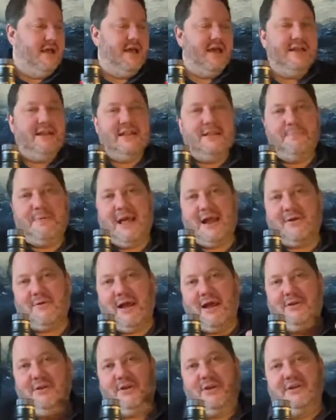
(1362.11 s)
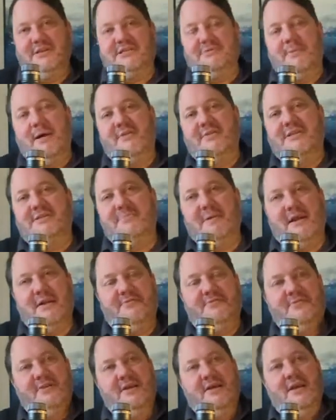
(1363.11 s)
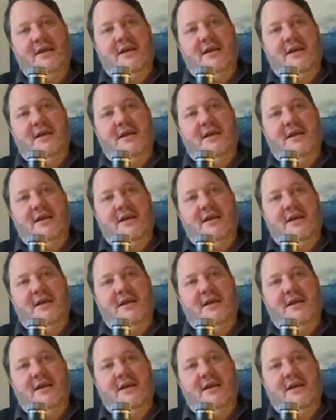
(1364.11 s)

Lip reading: and in the background you can smell the smell of